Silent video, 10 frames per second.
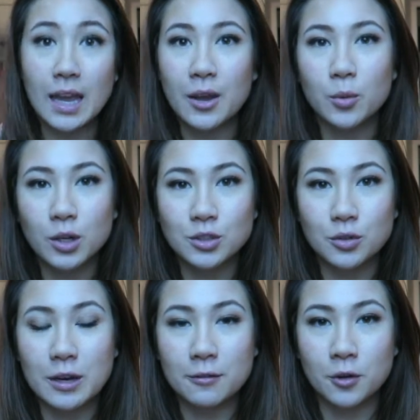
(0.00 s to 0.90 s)
It works
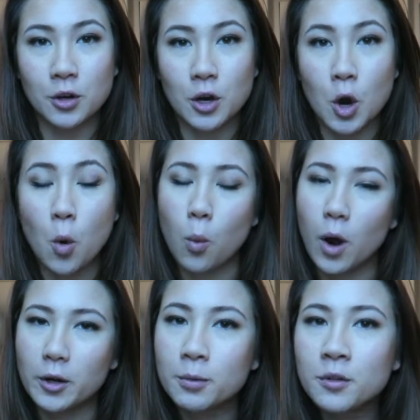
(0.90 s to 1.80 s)
great for your
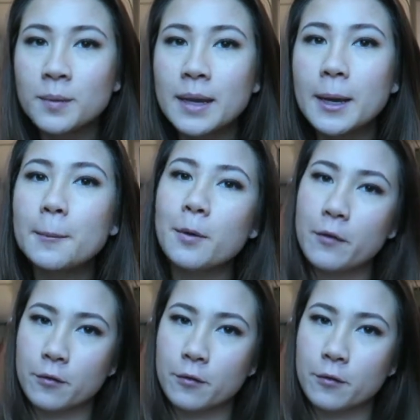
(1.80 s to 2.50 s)
waterproof makeup,